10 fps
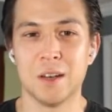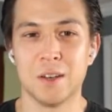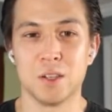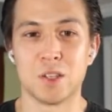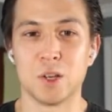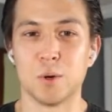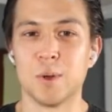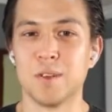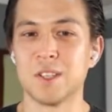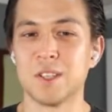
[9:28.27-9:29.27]
So
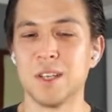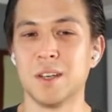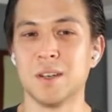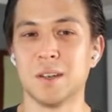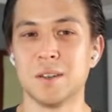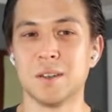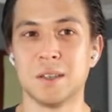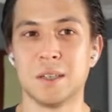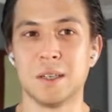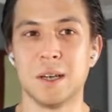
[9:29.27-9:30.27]
we've seen
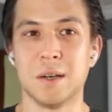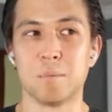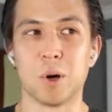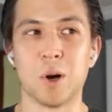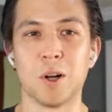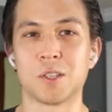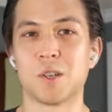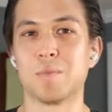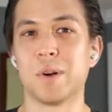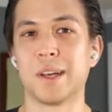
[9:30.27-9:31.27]

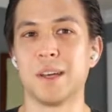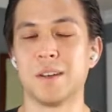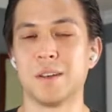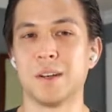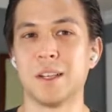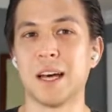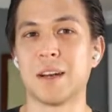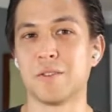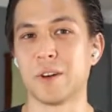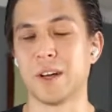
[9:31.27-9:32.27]
Berhalter bring in a lot of
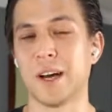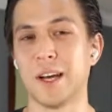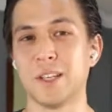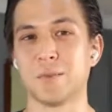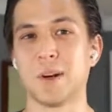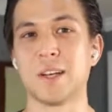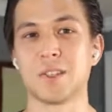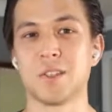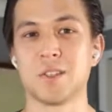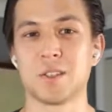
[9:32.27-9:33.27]
different kinds of
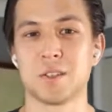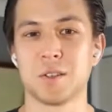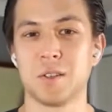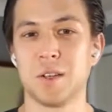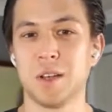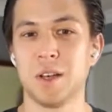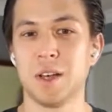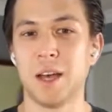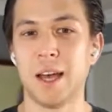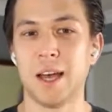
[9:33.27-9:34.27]
rosters,
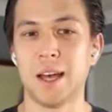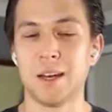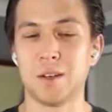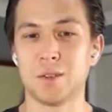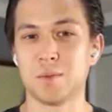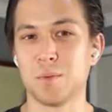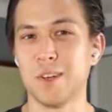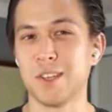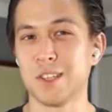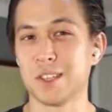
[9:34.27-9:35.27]
and we
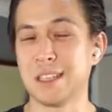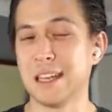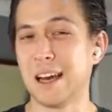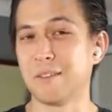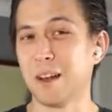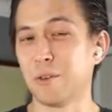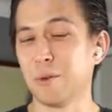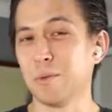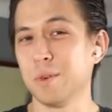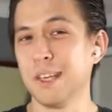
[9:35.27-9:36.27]
just have never
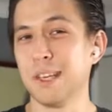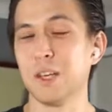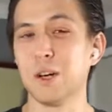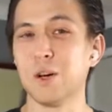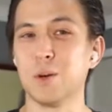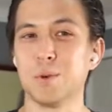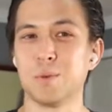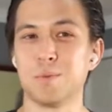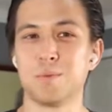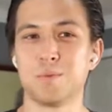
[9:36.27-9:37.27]
really
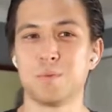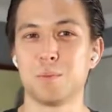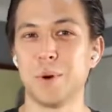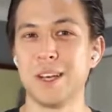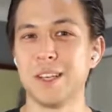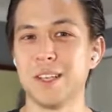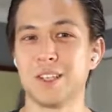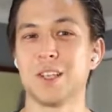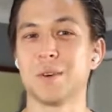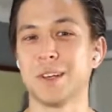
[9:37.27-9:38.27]
known when he's
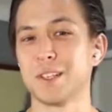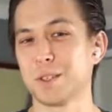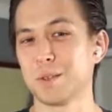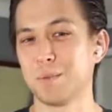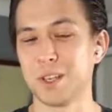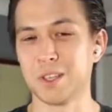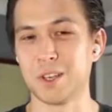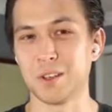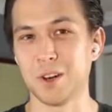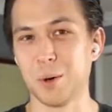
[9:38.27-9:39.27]
serious because
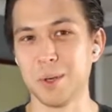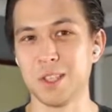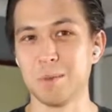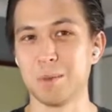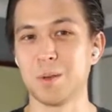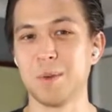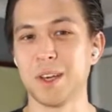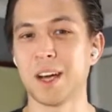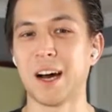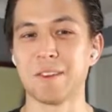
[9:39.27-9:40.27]
there always seems to be a
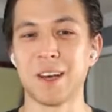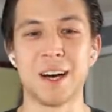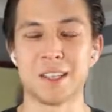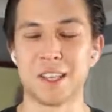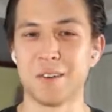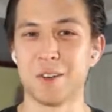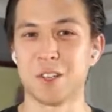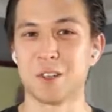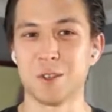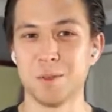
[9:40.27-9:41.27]
caveat to every
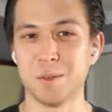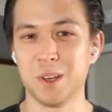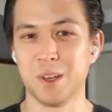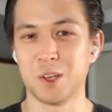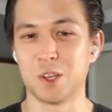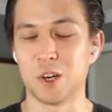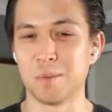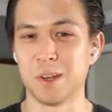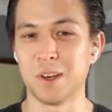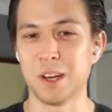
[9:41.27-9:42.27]
single
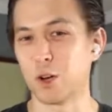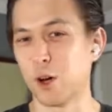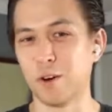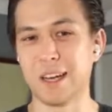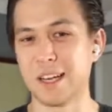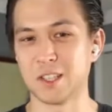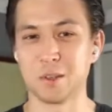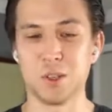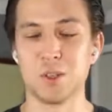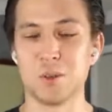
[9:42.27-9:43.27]
tournament, and COVID has something
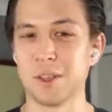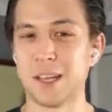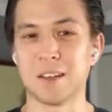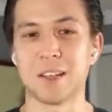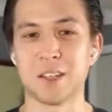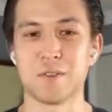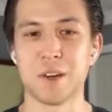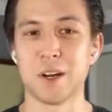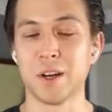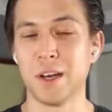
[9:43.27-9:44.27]
to do with that, and that's fair.